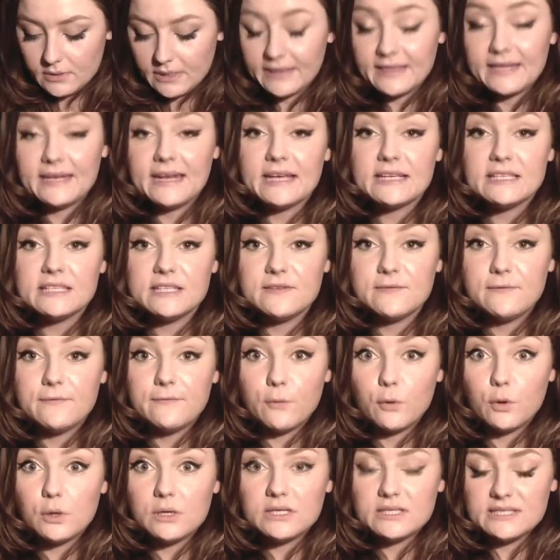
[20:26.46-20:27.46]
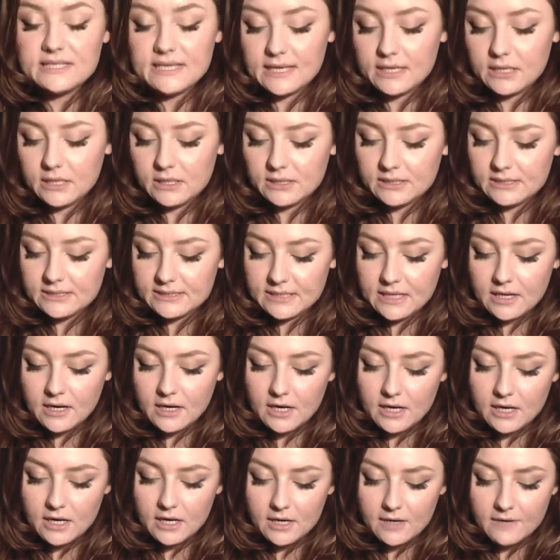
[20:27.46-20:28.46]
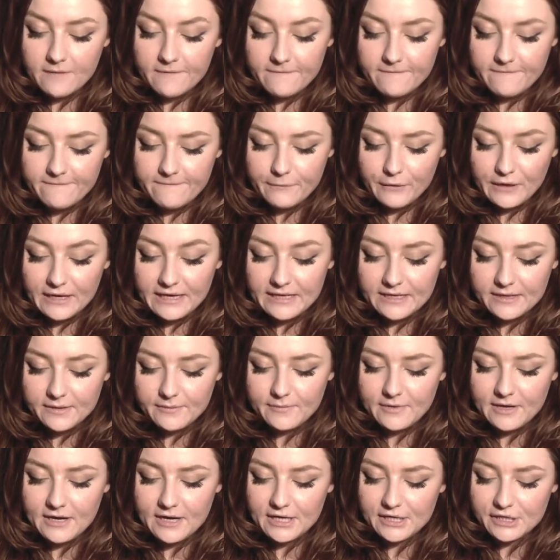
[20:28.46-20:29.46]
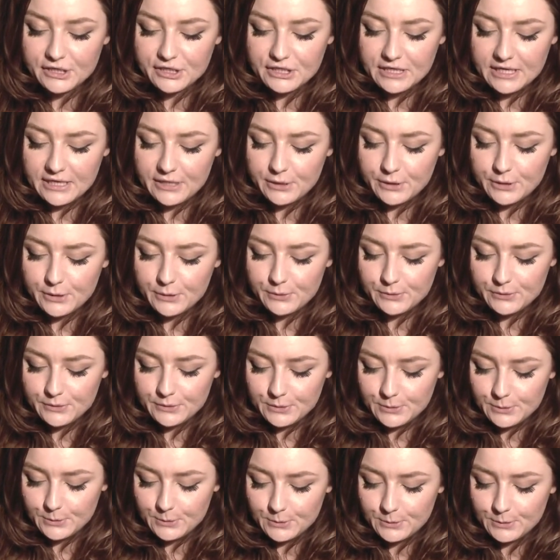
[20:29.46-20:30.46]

The next four singles are Freedom eyeshadows.